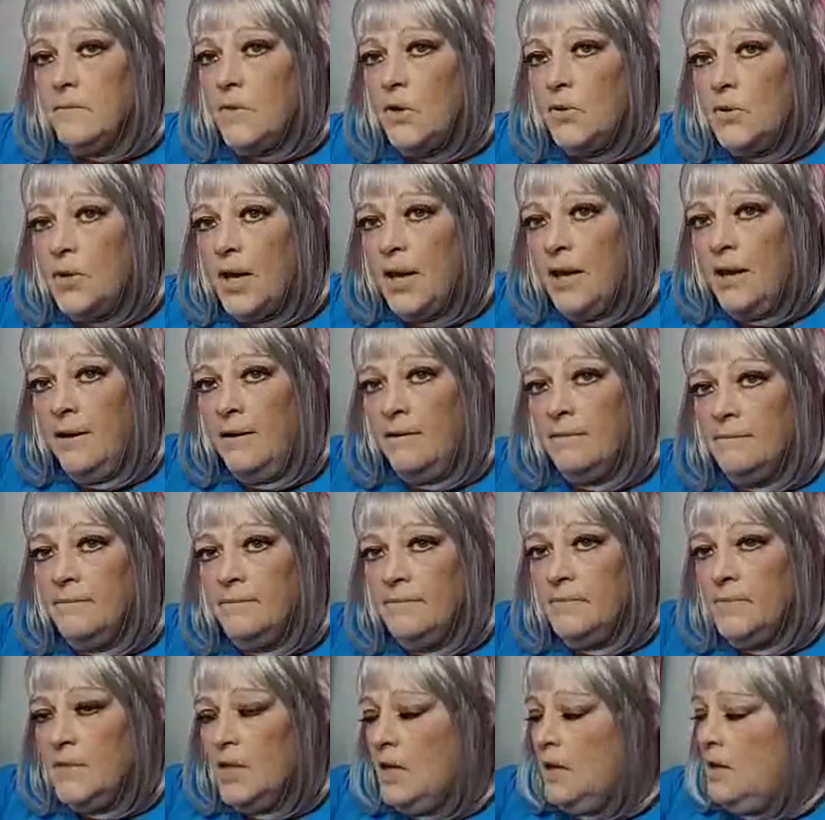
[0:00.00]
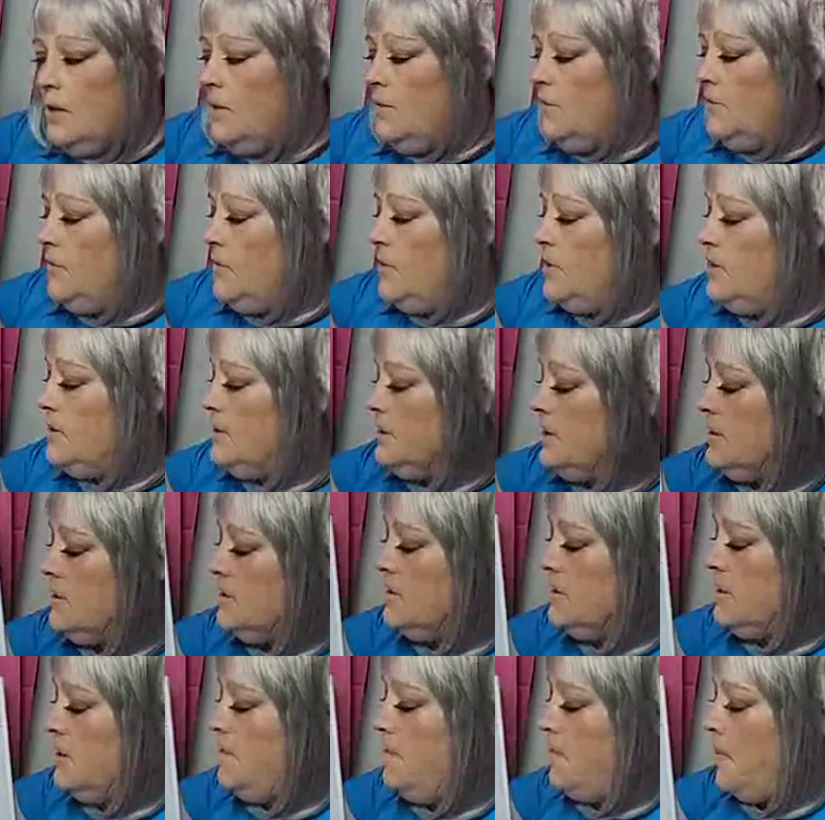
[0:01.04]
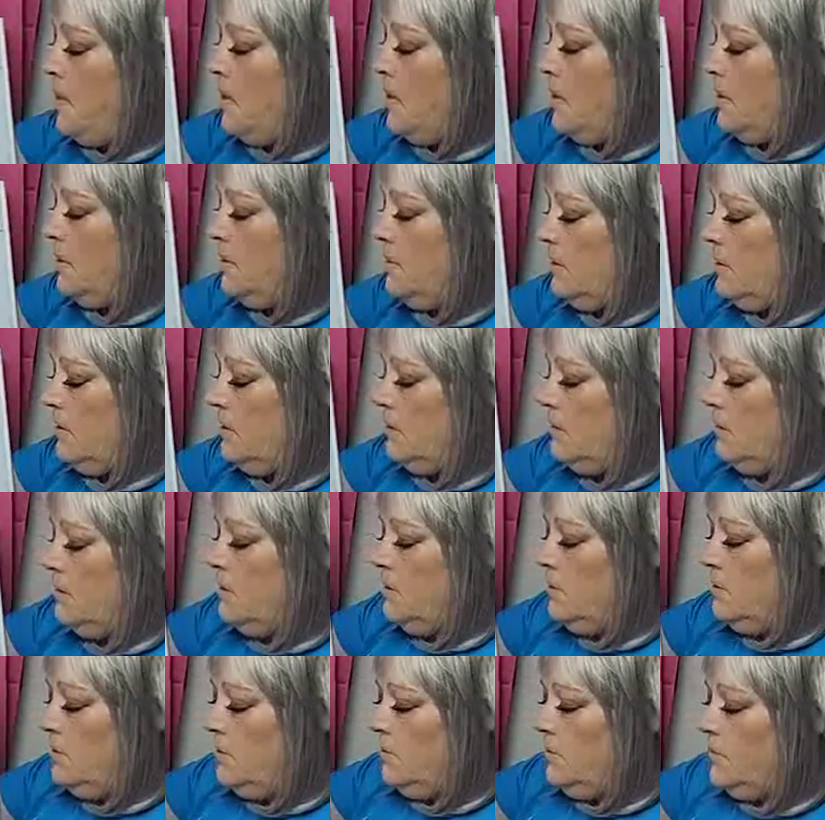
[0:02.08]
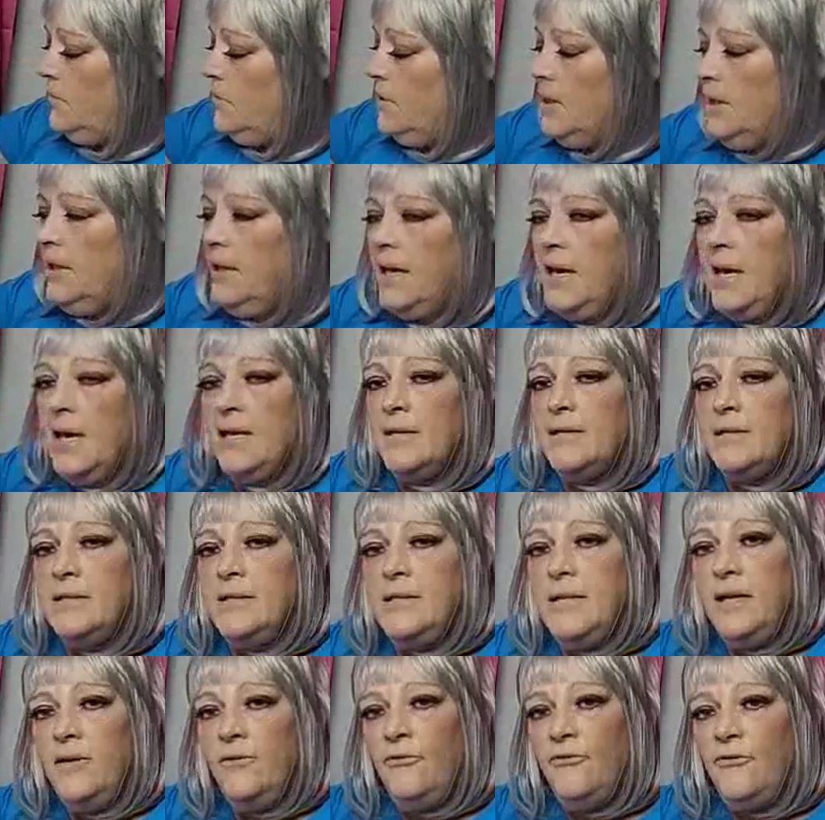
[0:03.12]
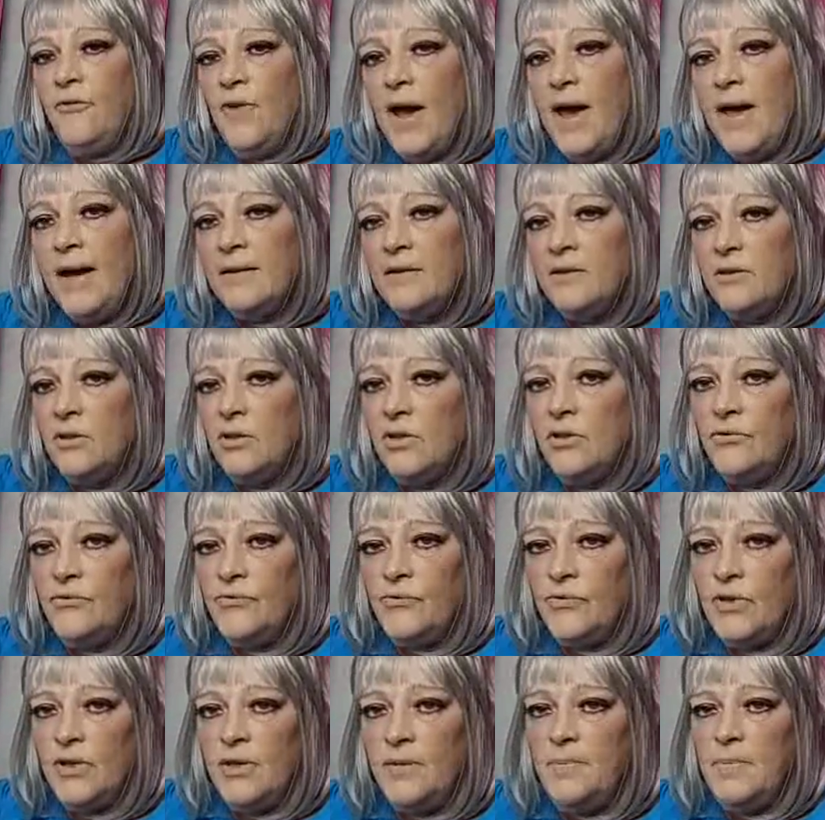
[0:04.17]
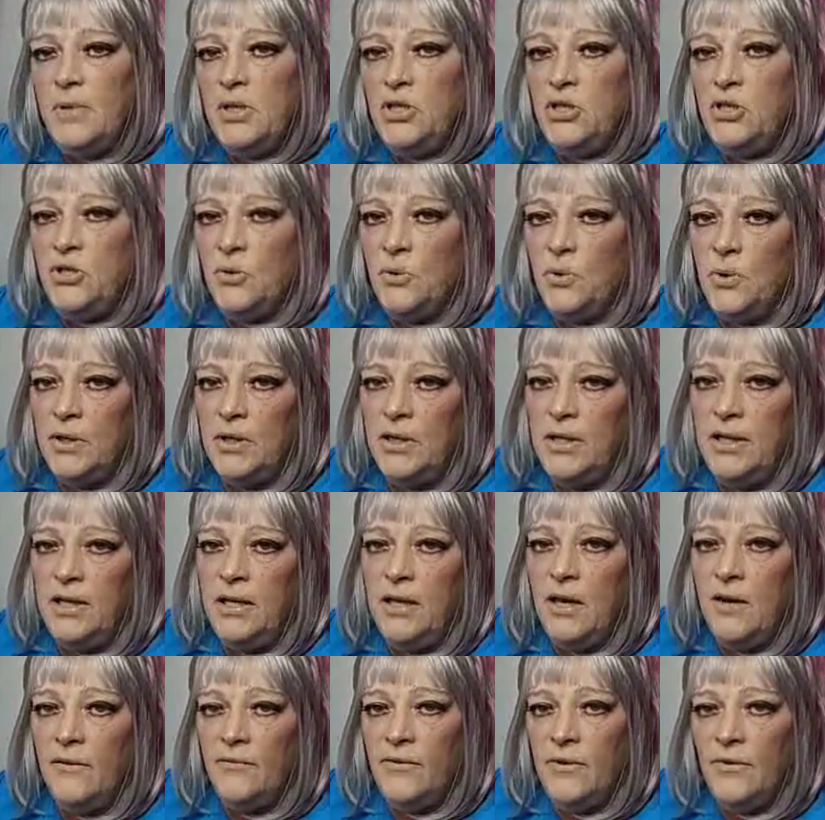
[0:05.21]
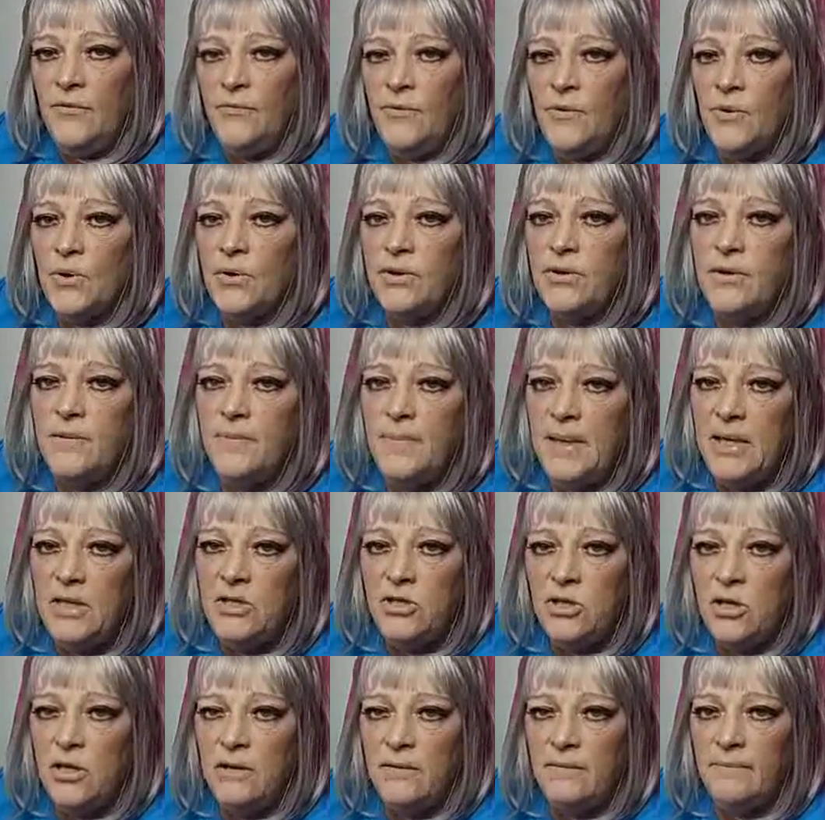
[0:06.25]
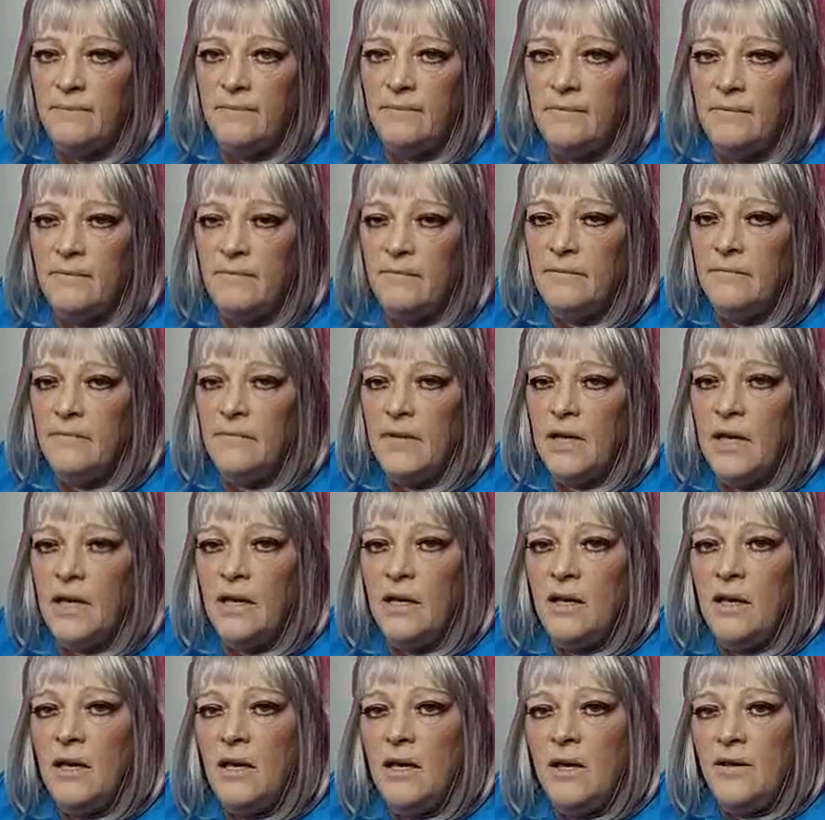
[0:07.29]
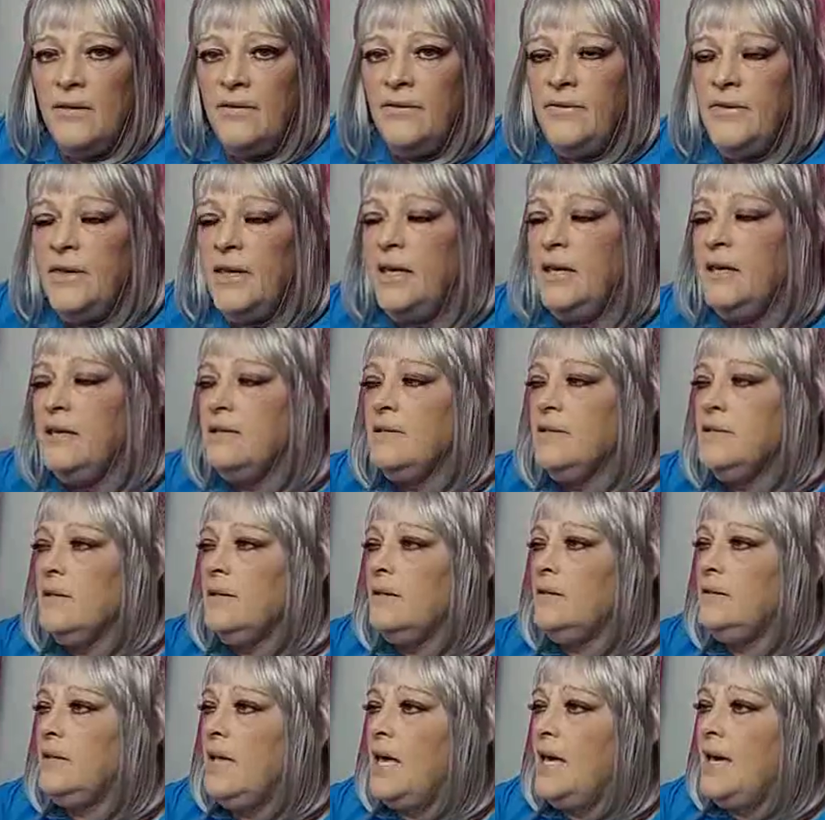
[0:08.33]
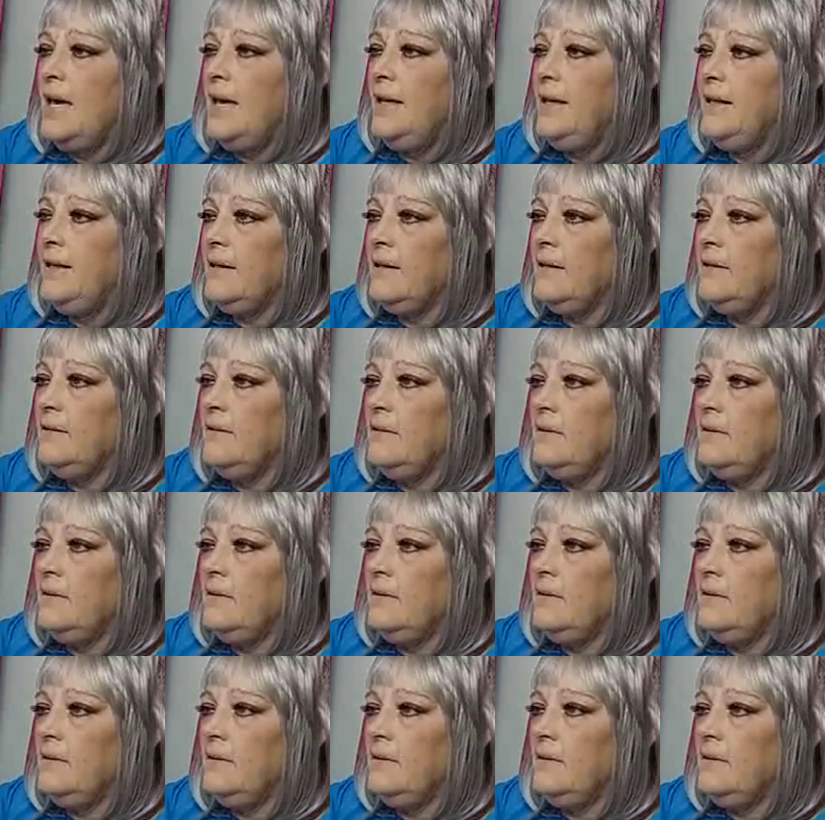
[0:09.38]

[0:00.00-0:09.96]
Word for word: Okay? This is the part that has defractaled for the majority of the fourth dimension things like